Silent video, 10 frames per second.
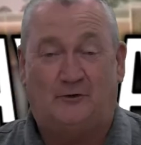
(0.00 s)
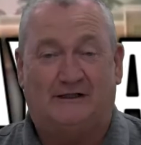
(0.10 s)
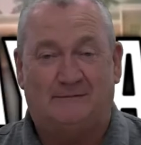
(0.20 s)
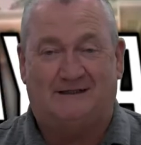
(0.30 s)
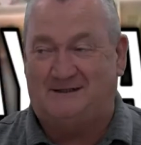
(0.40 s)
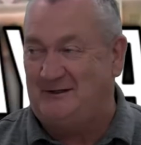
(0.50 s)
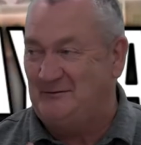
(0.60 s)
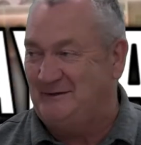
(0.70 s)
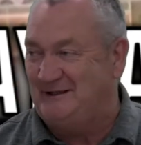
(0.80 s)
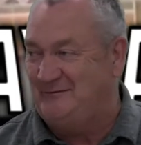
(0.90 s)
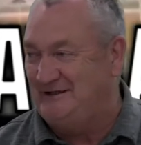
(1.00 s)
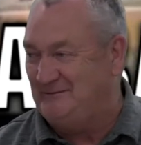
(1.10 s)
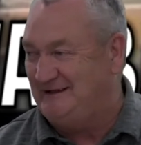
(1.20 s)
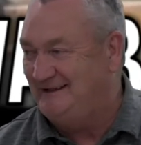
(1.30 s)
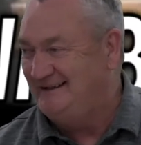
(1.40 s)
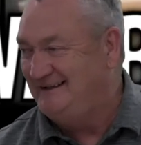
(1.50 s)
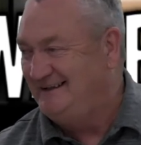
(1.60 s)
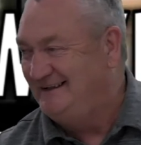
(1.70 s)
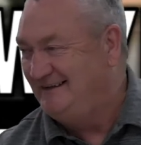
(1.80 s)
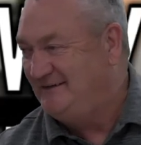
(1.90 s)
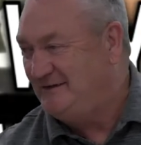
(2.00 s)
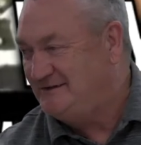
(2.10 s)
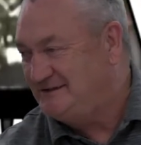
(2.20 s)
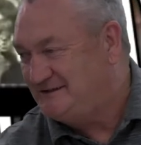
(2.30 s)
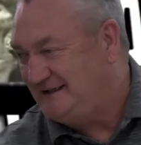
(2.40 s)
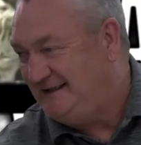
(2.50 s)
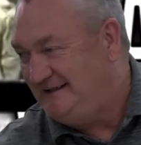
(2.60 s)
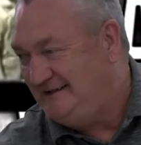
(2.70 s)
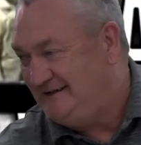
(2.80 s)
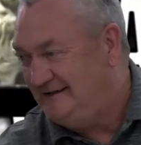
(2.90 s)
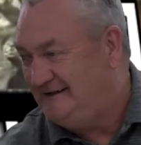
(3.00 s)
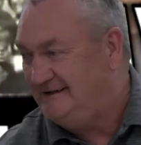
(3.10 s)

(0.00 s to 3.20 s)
He's bringing me a note. Bear with me. What does this say here?